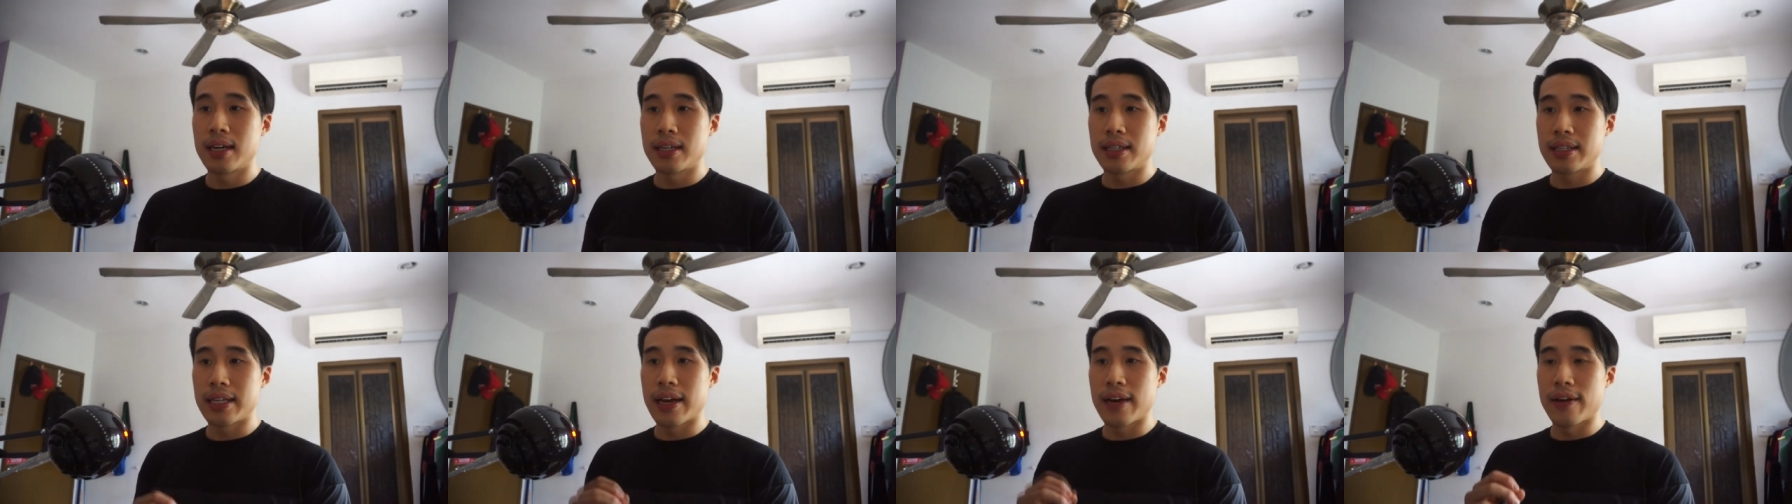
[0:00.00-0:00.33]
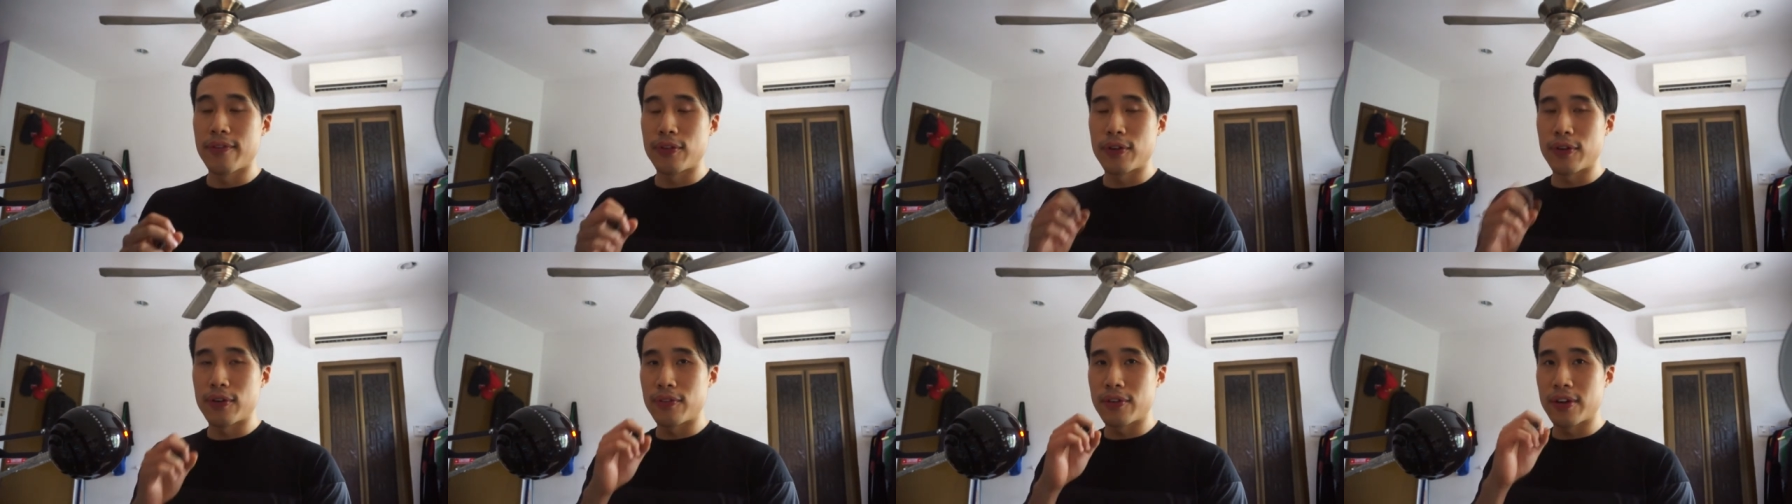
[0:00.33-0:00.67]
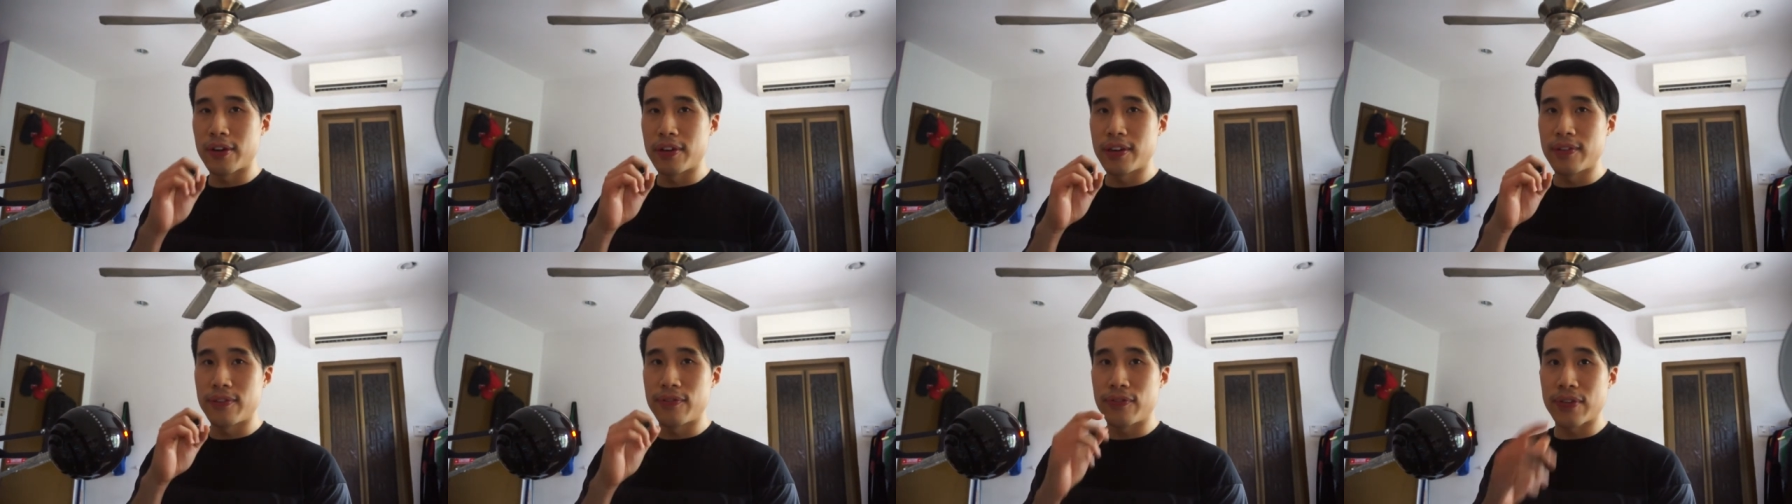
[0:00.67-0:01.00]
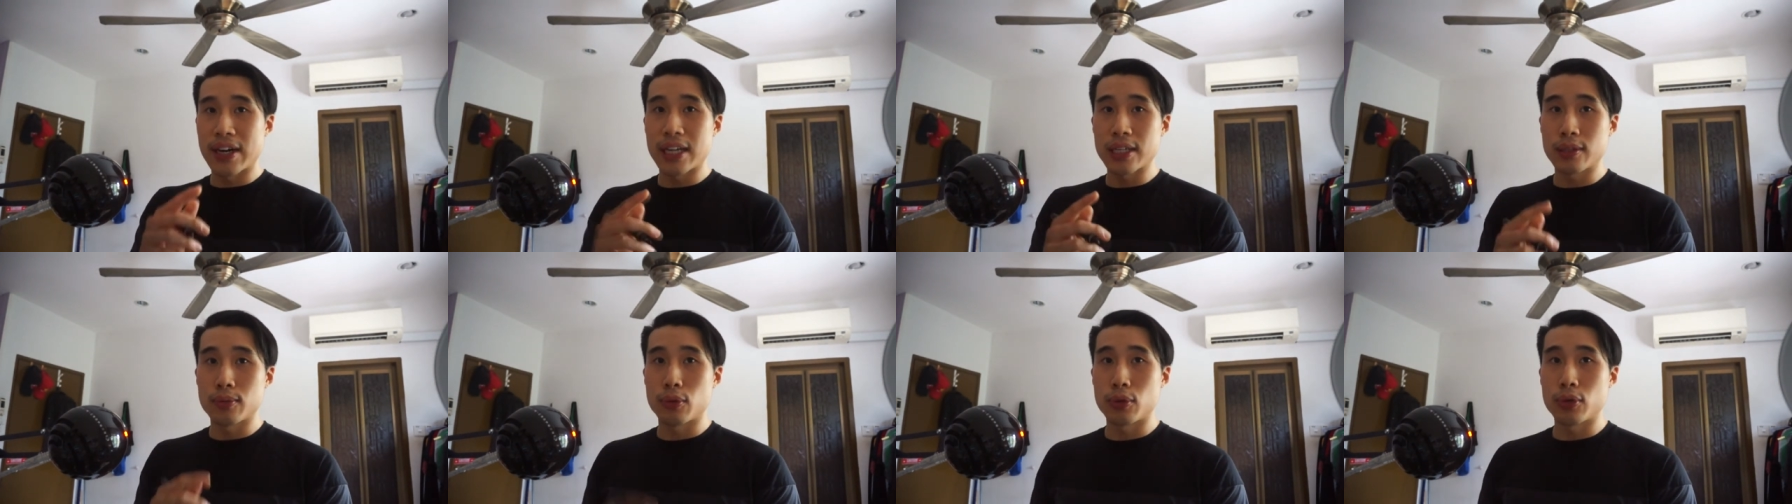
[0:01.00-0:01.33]
they have a very
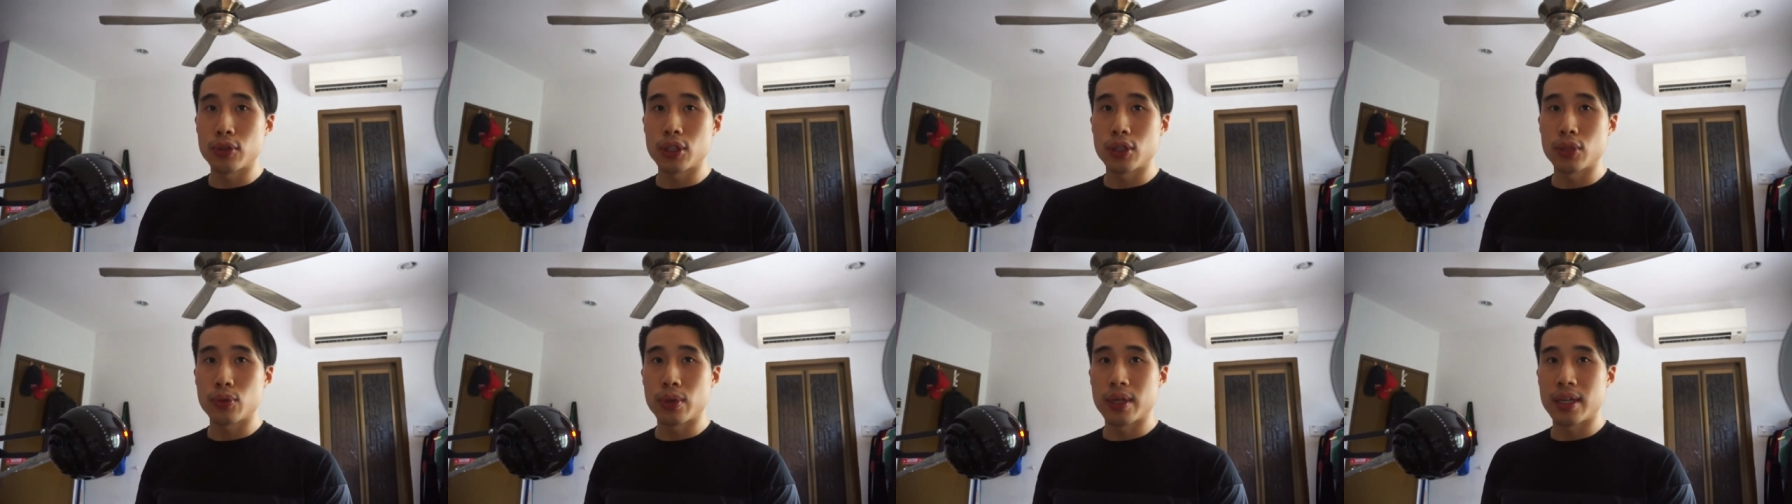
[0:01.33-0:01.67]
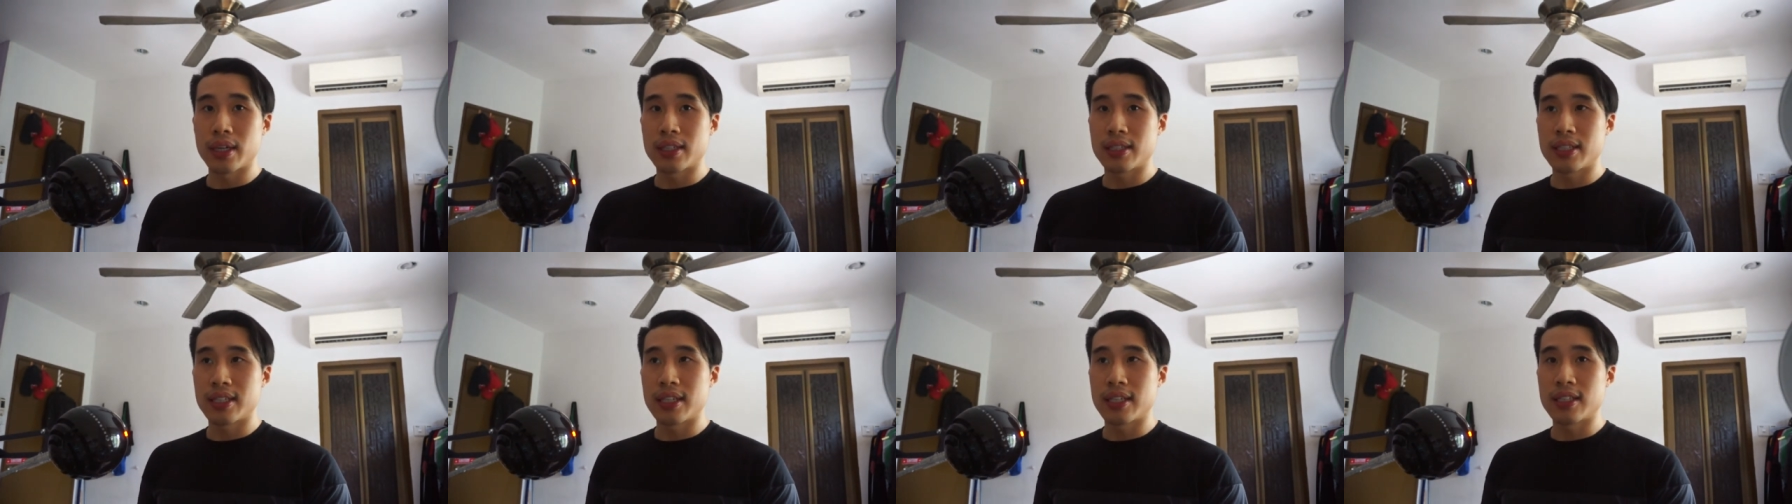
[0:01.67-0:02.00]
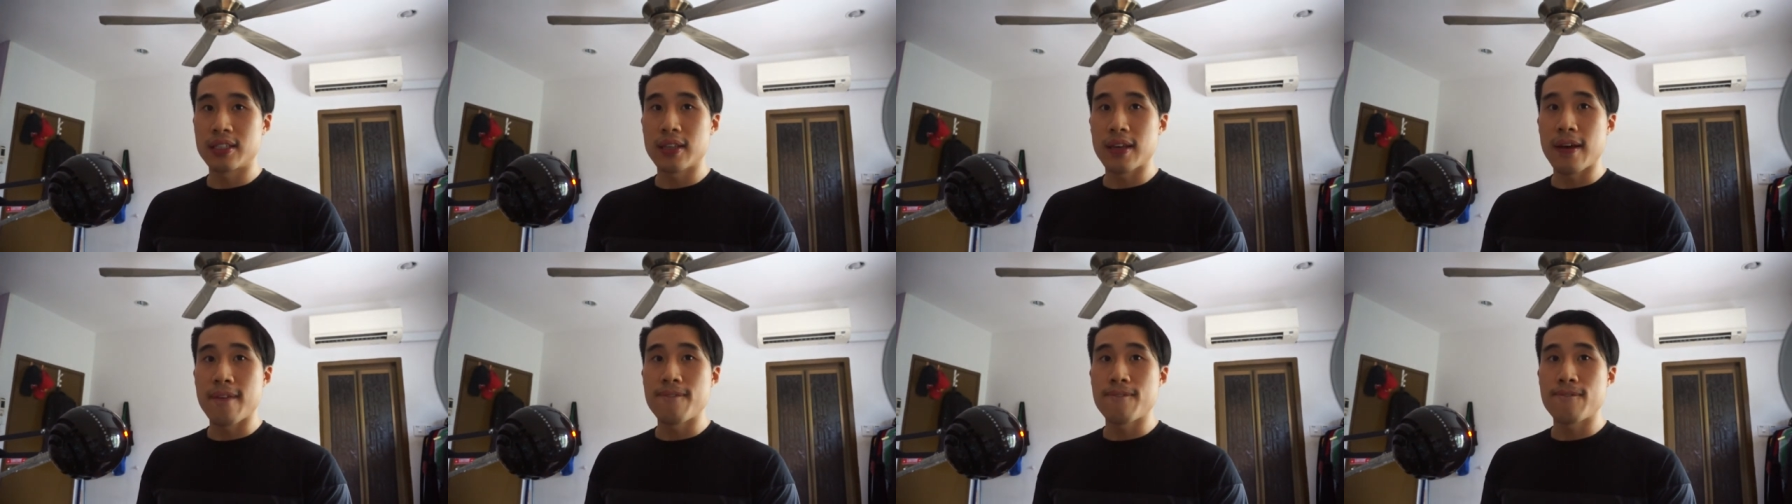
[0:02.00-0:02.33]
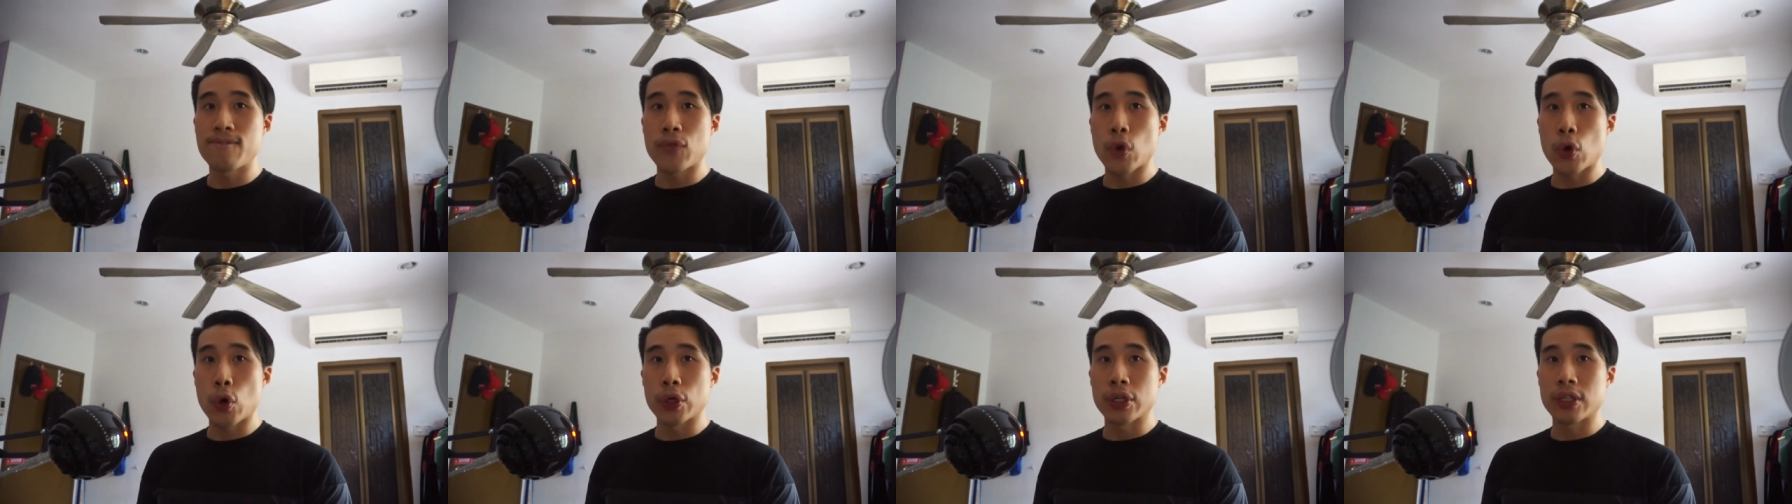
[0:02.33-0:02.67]
fast motion when I say
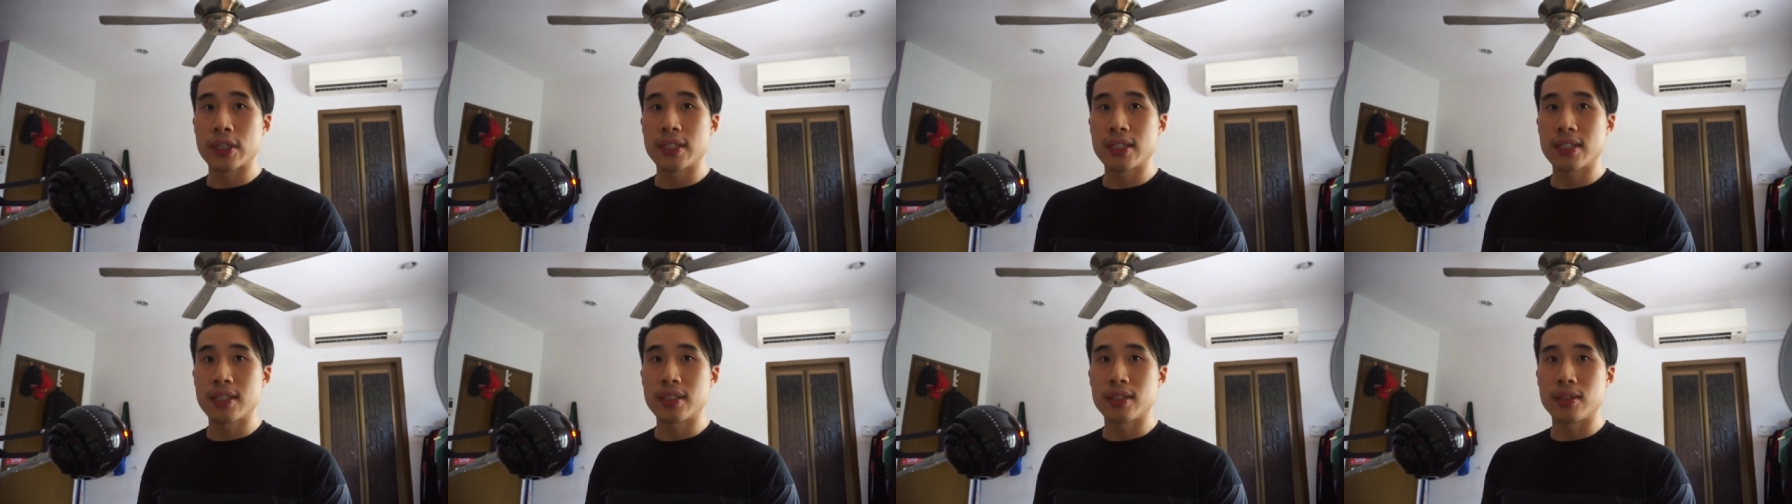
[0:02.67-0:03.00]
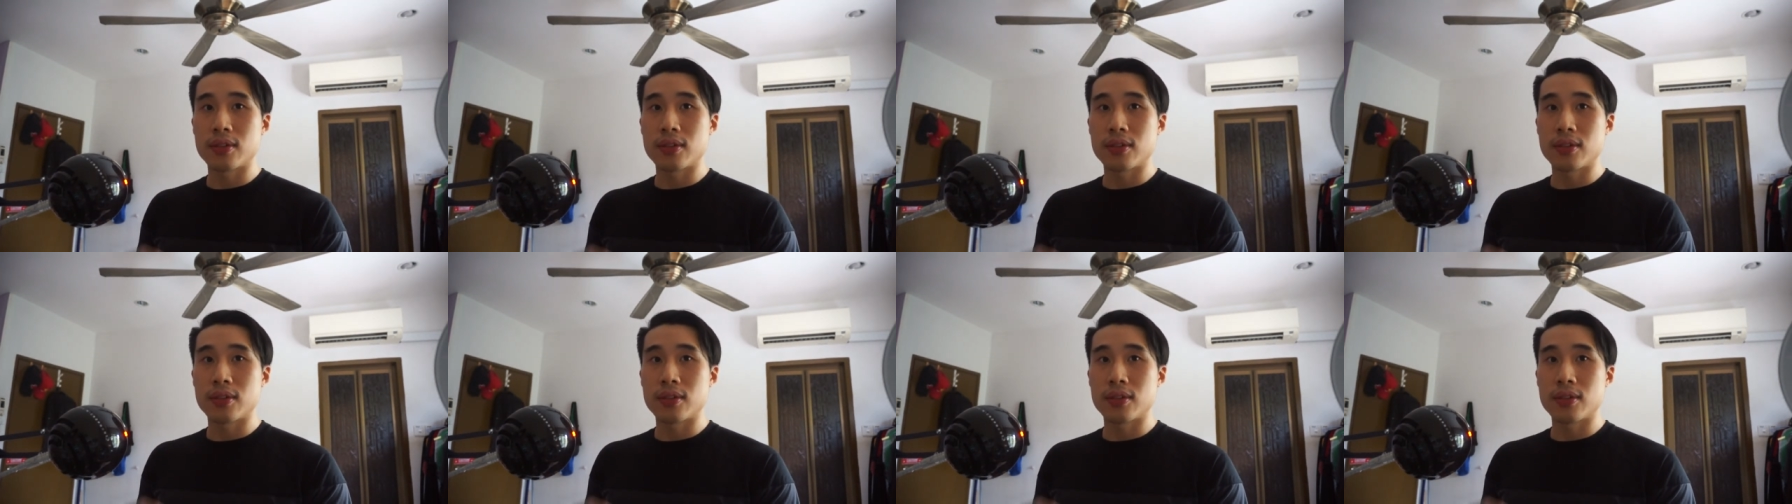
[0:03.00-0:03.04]
voice.